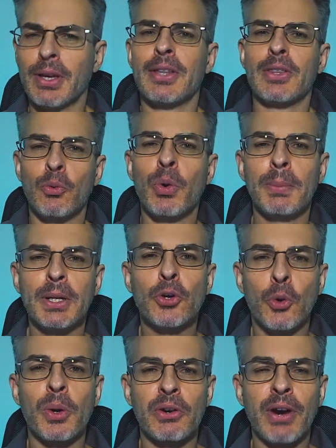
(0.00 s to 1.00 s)
The women
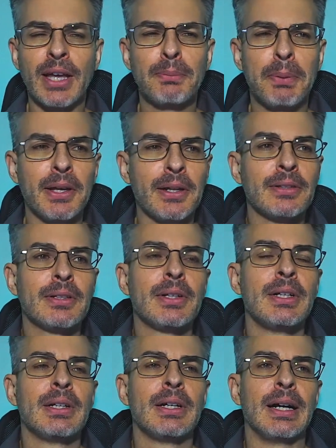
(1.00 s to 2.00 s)
who were red pilled
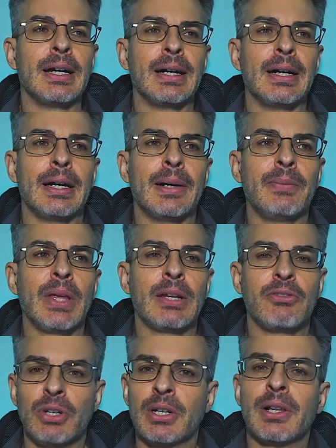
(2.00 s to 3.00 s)

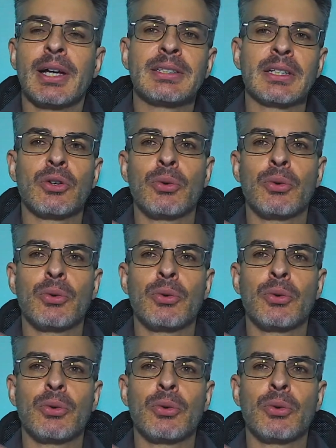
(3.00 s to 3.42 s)
and realized that,